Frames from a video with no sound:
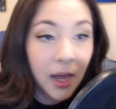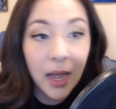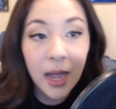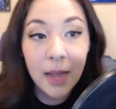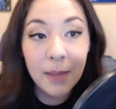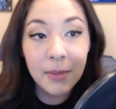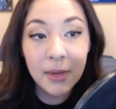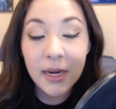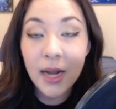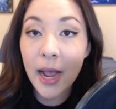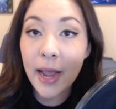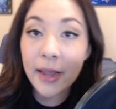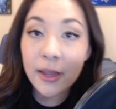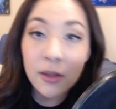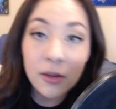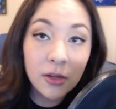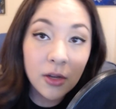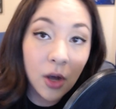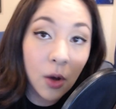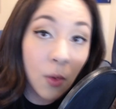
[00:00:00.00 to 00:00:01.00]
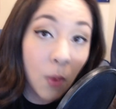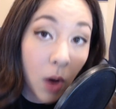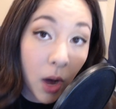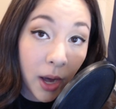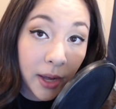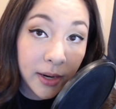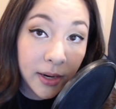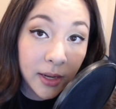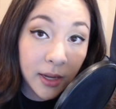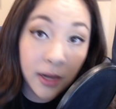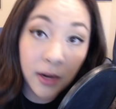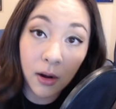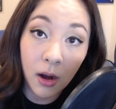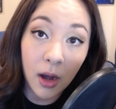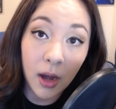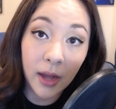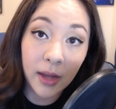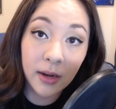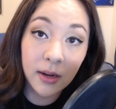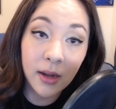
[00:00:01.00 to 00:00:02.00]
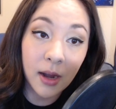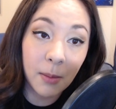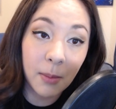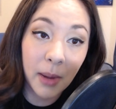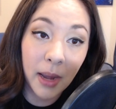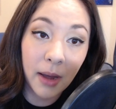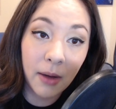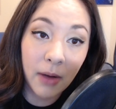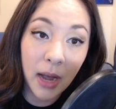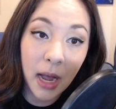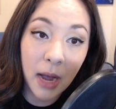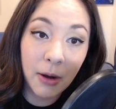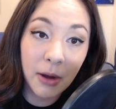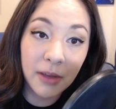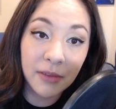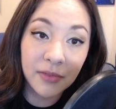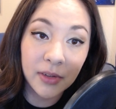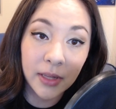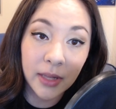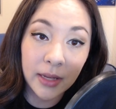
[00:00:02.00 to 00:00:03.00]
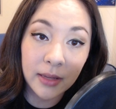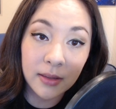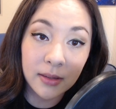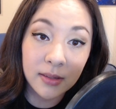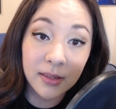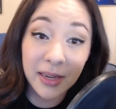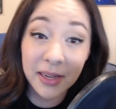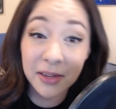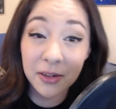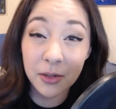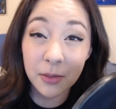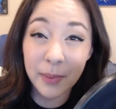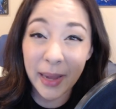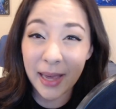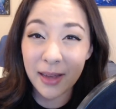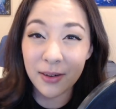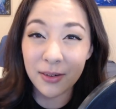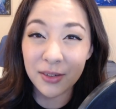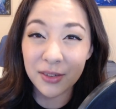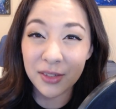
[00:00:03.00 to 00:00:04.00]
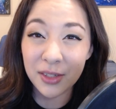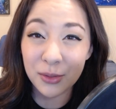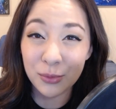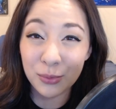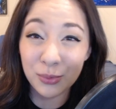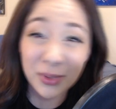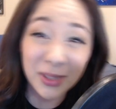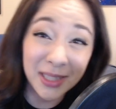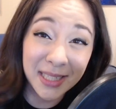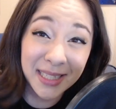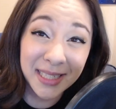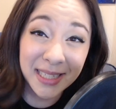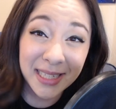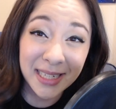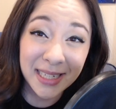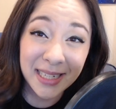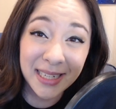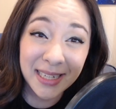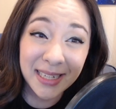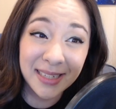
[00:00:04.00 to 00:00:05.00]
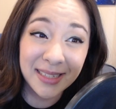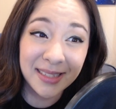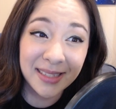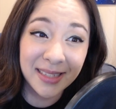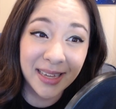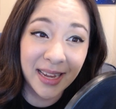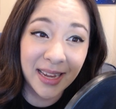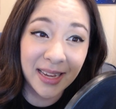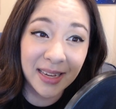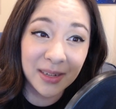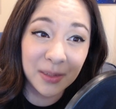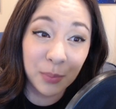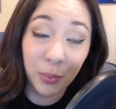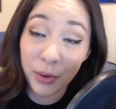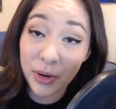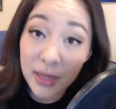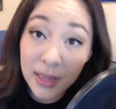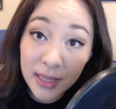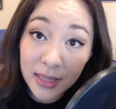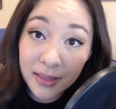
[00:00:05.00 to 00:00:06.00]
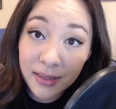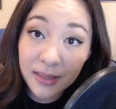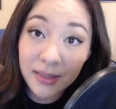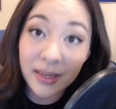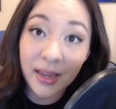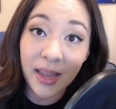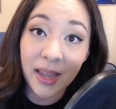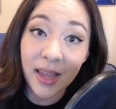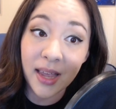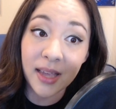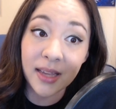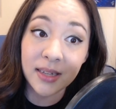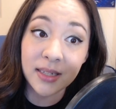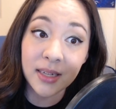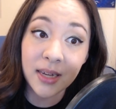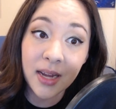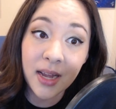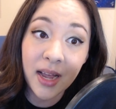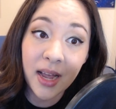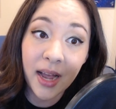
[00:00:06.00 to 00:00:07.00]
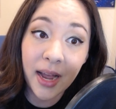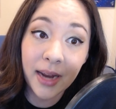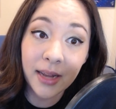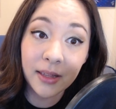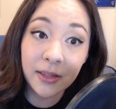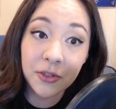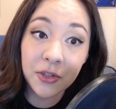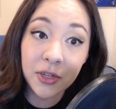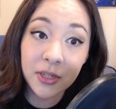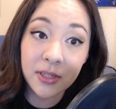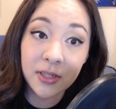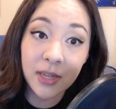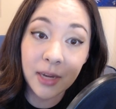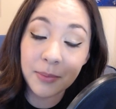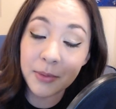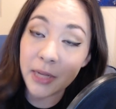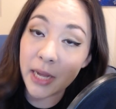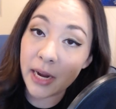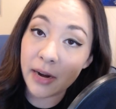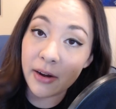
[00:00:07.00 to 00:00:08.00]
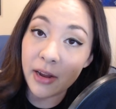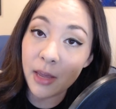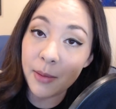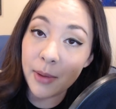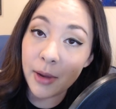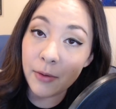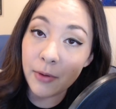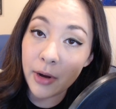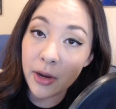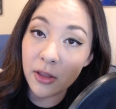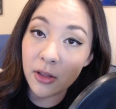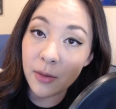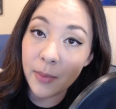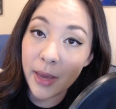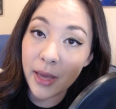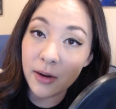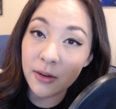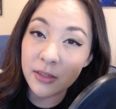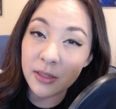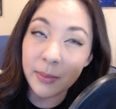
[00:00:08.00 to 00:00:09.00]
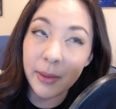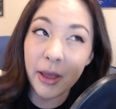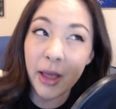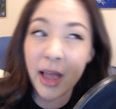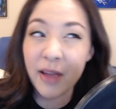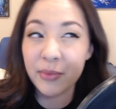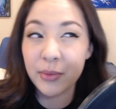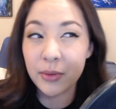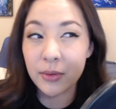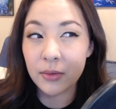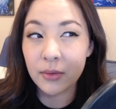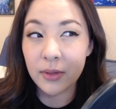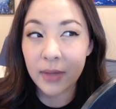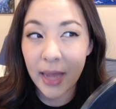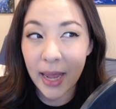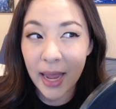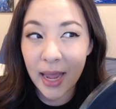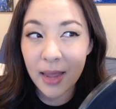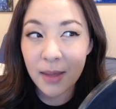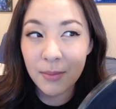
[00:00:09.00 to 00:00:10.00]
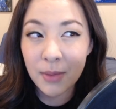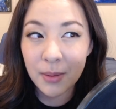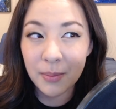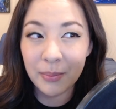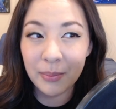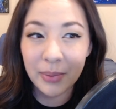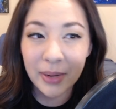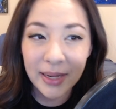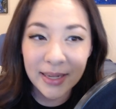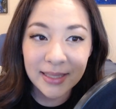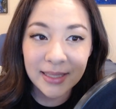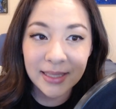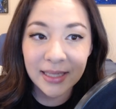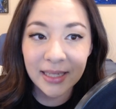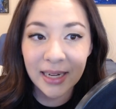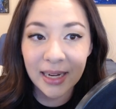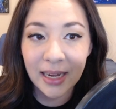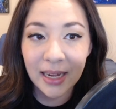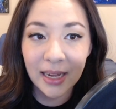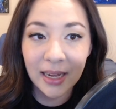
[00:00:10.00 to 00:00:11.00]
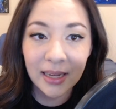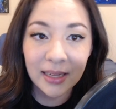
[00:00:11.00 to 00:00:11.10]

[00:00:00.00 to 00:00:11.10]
I mean, I could go on and on about how I feel like the standard battles are really tedious and pointless, and I legit stopped caring about regular battles about halfway through the game, but uh,